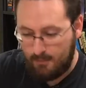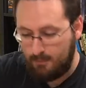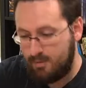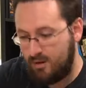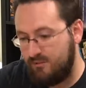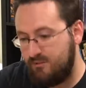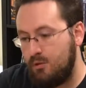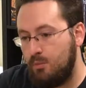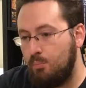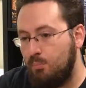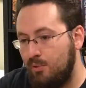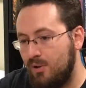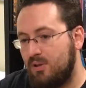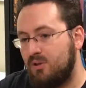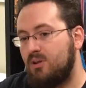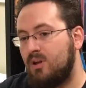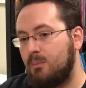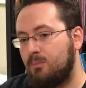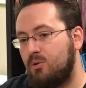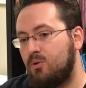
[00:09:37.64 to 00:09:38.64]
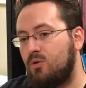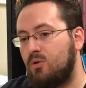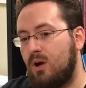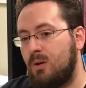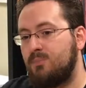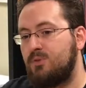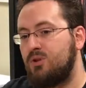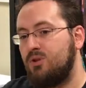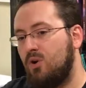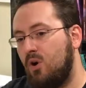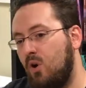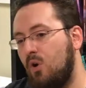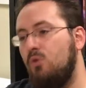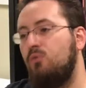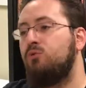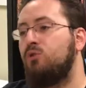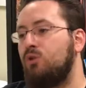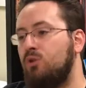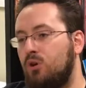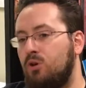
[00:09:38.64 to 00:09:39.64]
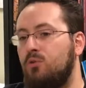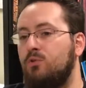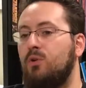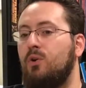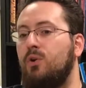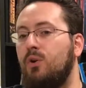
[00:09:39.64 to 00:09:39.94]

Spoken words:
but if you build up corruption over and over